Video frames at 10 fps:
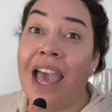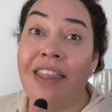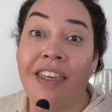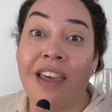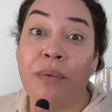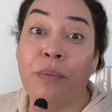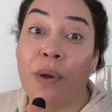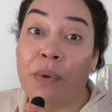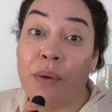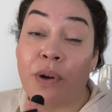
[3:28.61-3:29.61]
And then
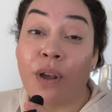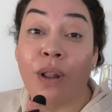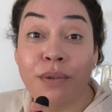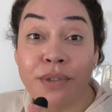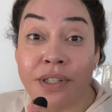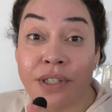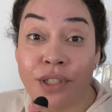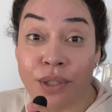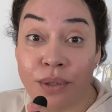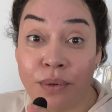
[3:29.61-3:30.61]
when we were closer
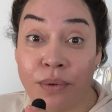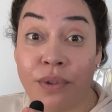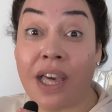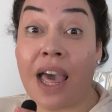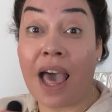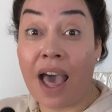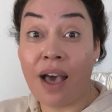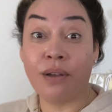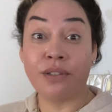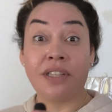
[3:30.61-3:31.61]
to the
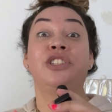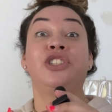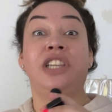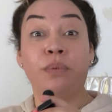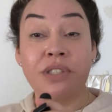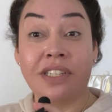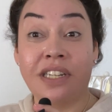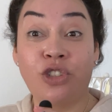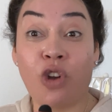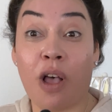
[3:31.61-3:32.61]
house, she was
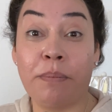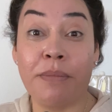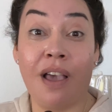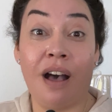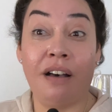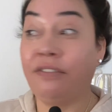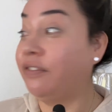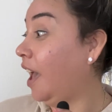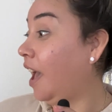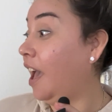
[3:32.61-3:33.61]
gonna drop me off,
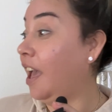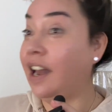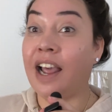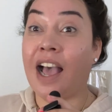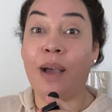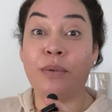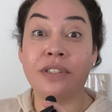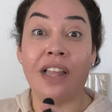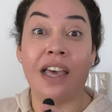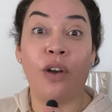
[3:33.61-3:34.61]
and I
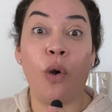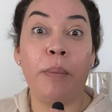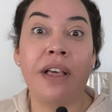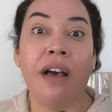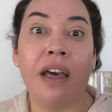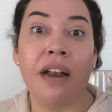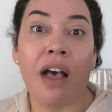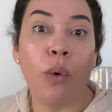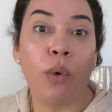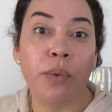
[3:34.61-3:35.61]
was like, oh my god,
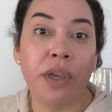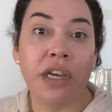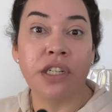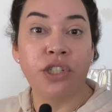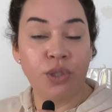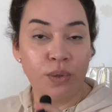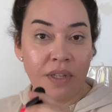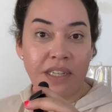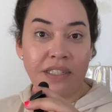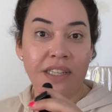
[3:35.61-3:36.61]
how are we gonna do
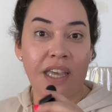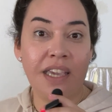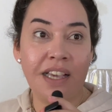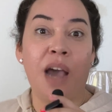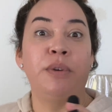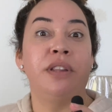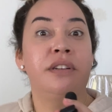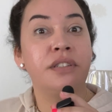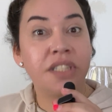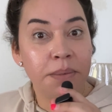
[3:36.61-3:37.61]
this? Like, I'm a
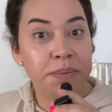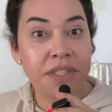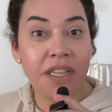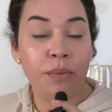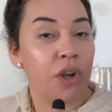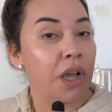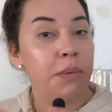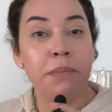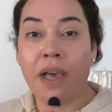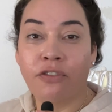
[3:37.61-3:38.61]
little tipsy, we're
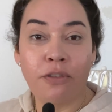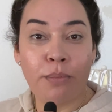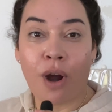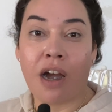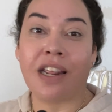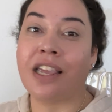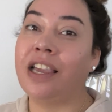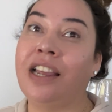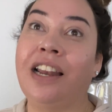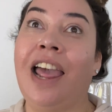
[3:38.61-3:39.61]
coming back from
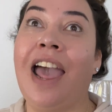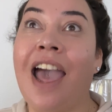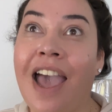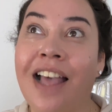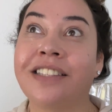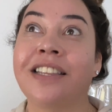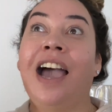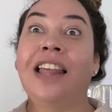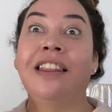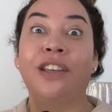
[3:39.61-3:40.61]
partying, and
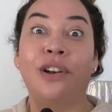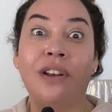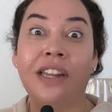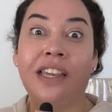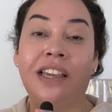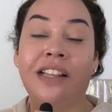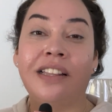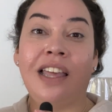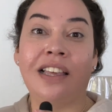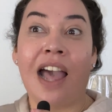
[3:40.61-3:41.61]
I literally
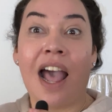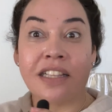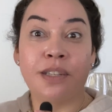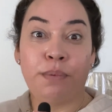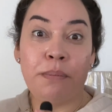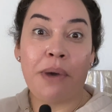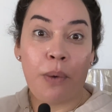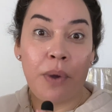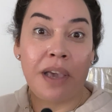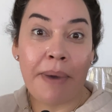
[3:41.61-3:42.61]
like had to put my
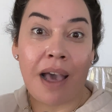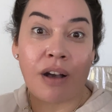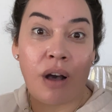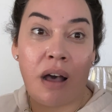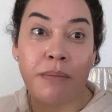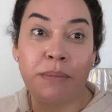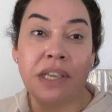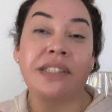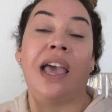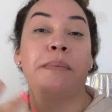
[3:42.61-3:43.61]
wig back on
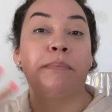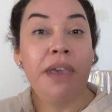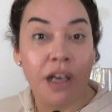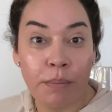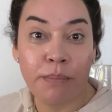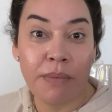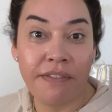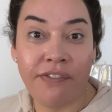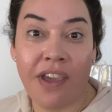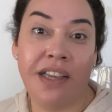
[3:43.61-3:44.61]
because I had makeup on my
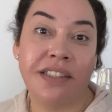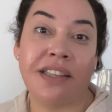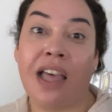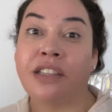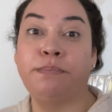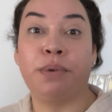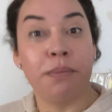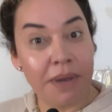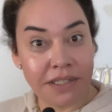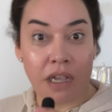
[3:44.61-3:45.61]
face. I had to put
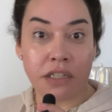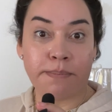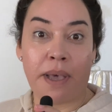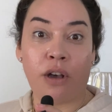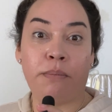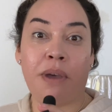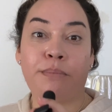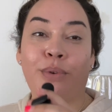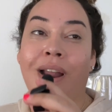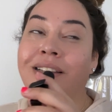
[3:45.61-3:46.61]
my socks back on my
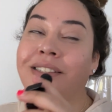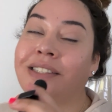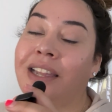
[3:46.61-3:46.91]
breast.